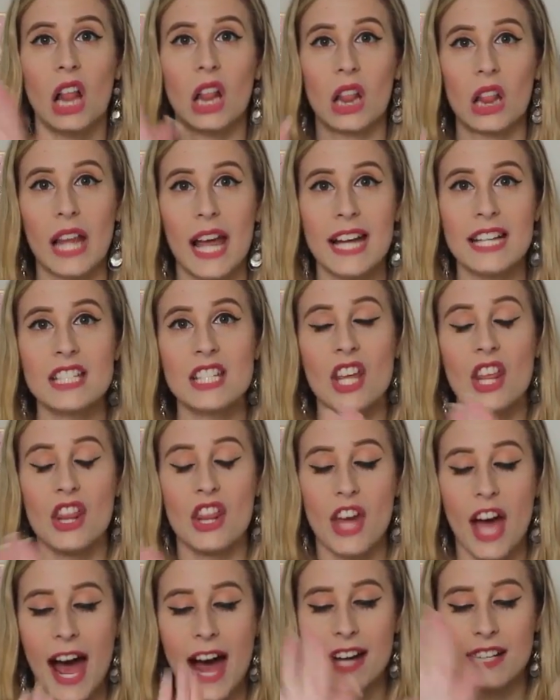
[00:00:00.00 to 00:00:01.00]
Let
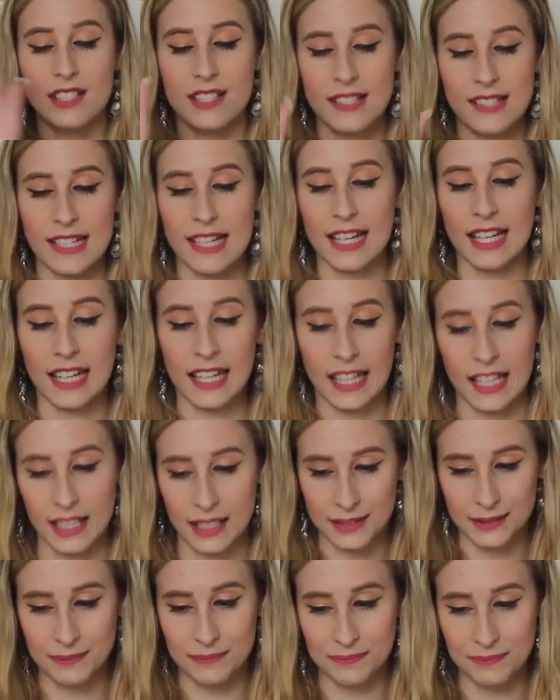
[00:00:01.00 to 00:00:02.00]
that sink
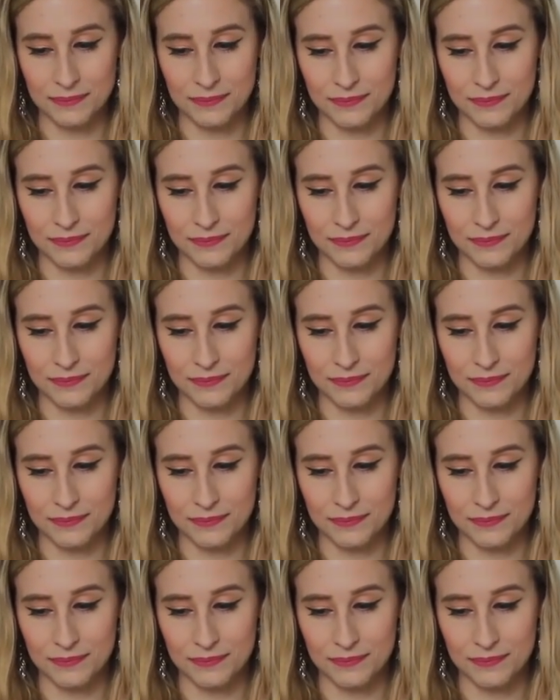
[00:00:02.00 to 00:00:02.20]
in.